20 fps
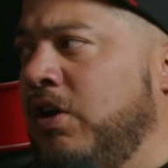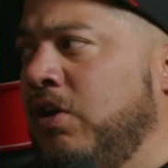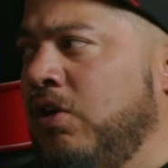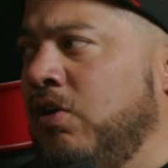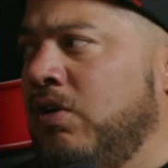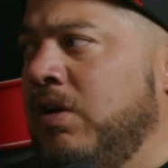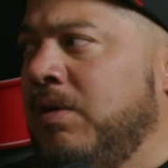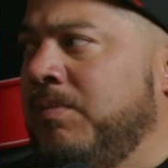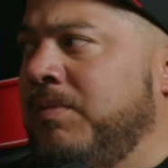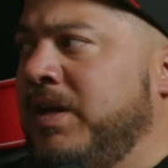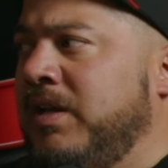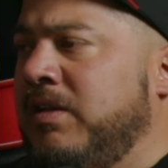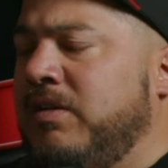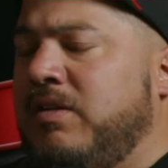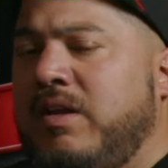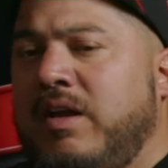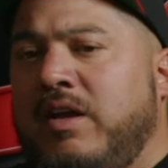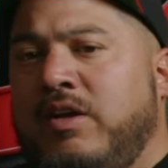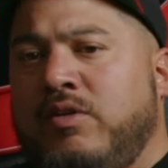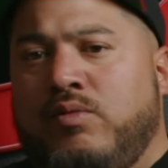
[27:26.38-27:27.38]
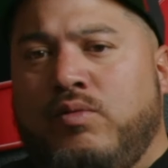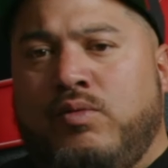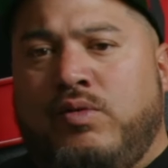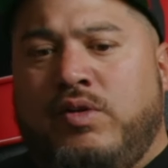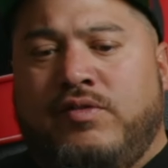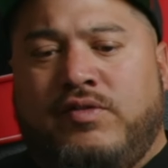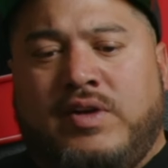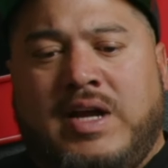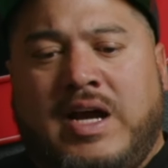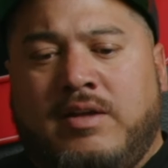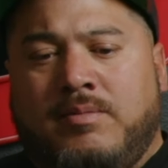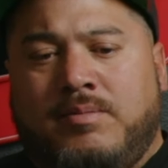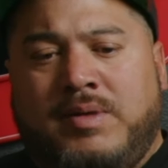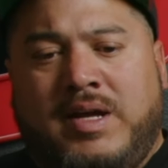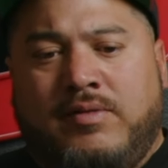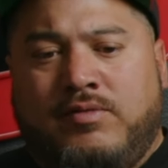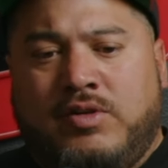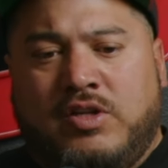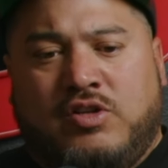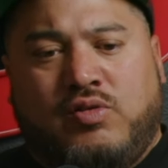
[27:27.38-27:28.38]
You know what I mean? You've got to
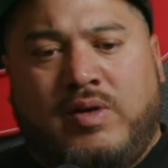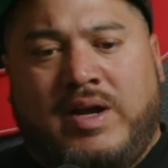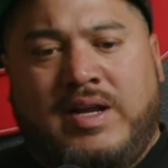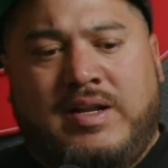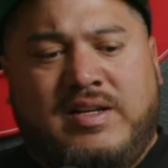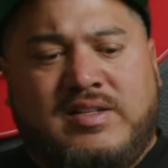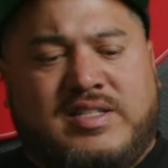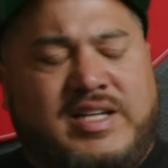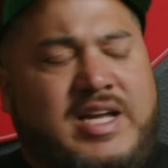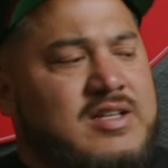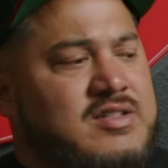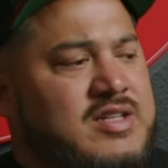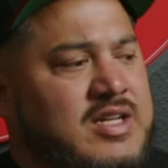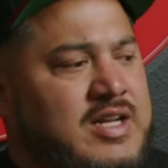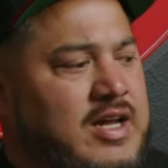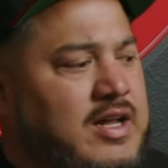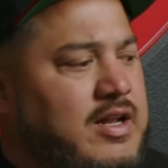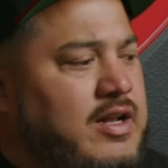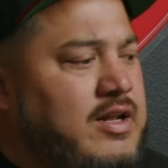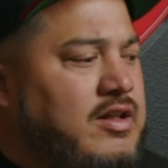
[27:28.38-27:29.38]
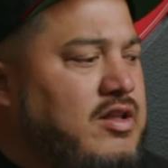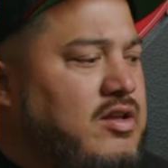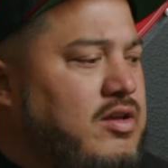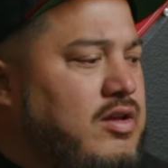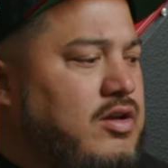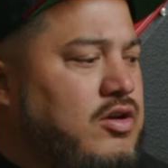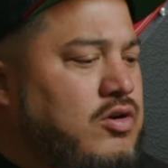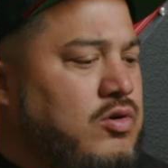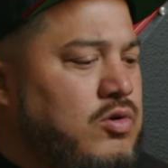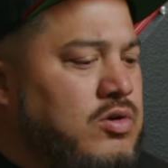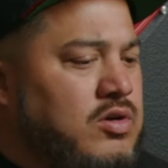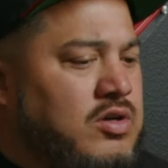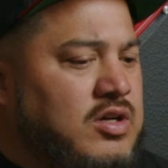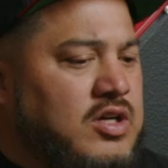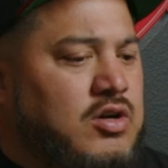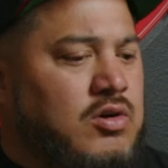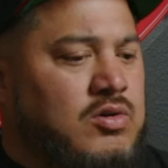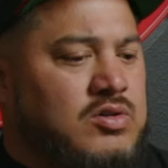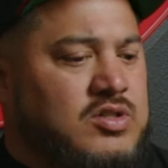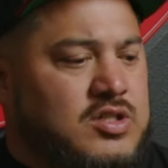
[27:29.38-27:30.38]
be able to train these kids. And kudos to
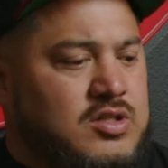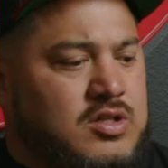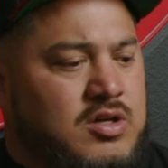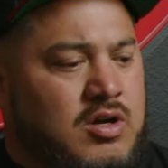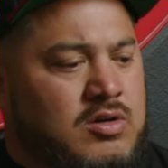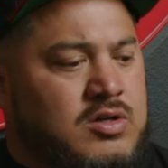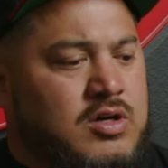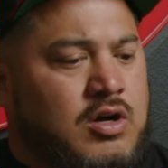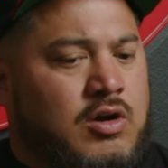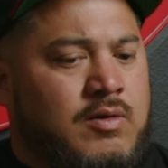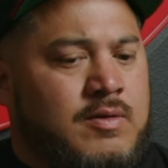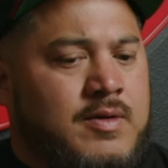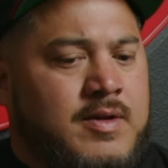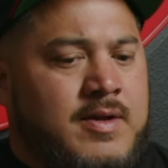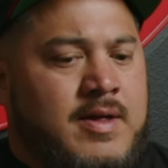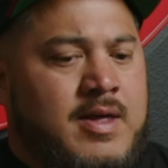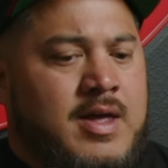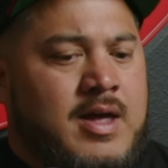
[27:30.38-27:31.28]
Coach Coco.